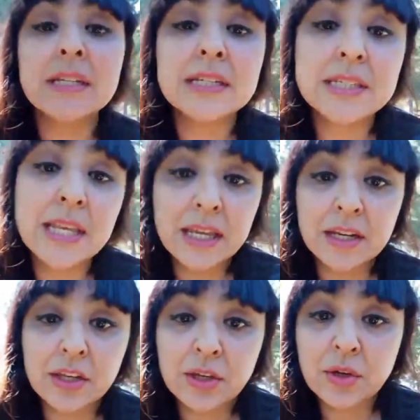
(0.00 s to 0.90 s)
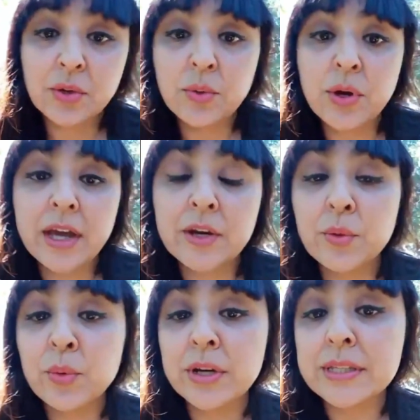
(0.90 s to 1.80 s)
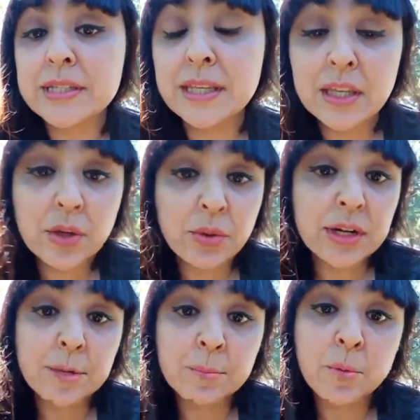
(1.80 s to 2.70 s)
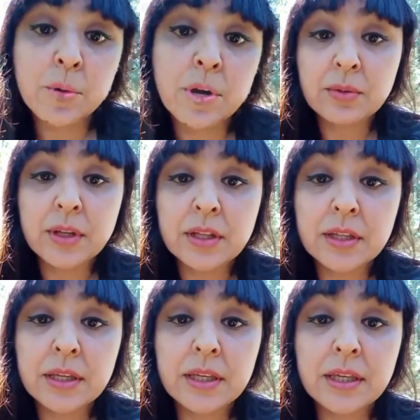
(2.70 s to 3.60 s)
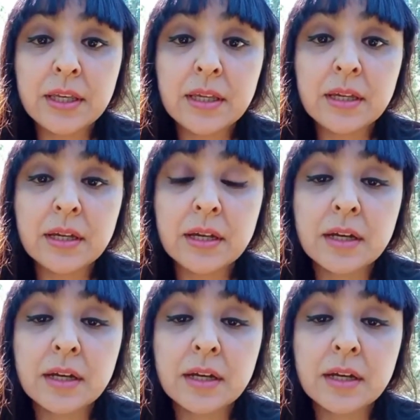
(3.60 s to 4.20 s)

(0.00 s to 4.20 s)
say to you. I don't want to see you anymore. Luckily, he